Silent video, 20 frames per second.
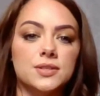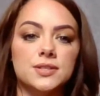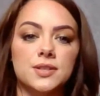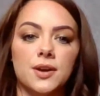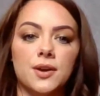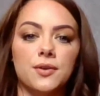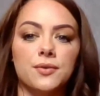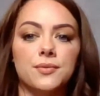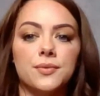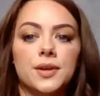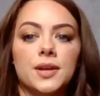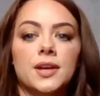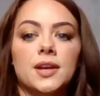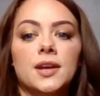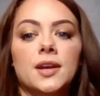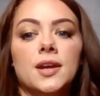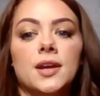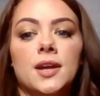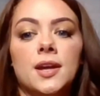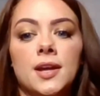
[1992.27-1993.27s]
So
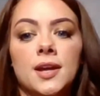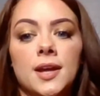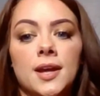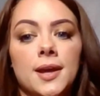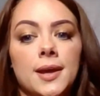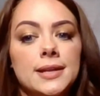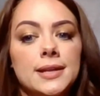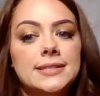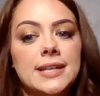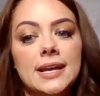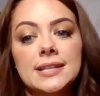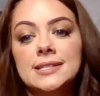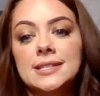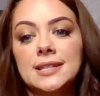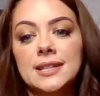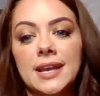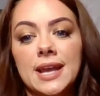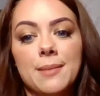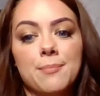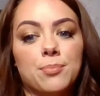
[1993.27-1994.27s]
desk
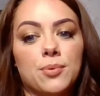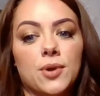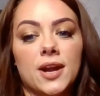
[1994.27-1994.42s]
lamp,